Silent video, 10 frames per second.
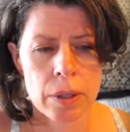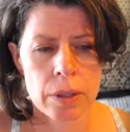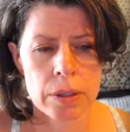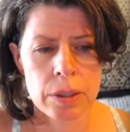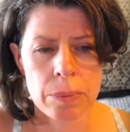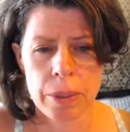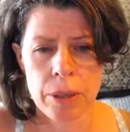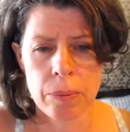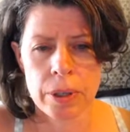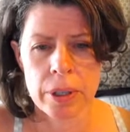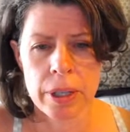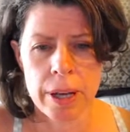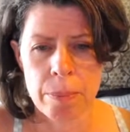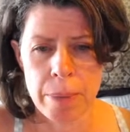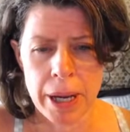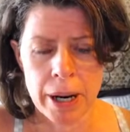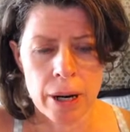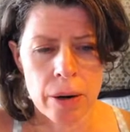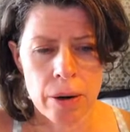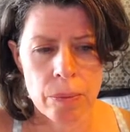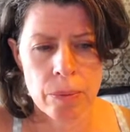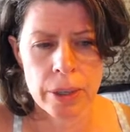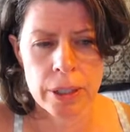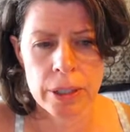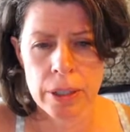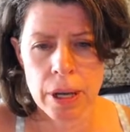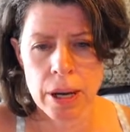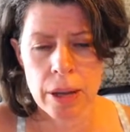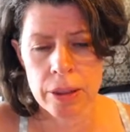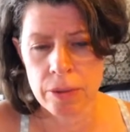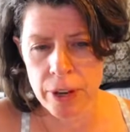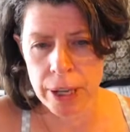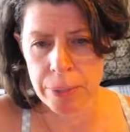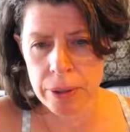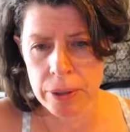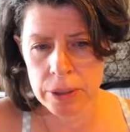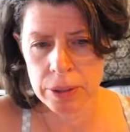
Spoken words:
To be real and bear real, the viper,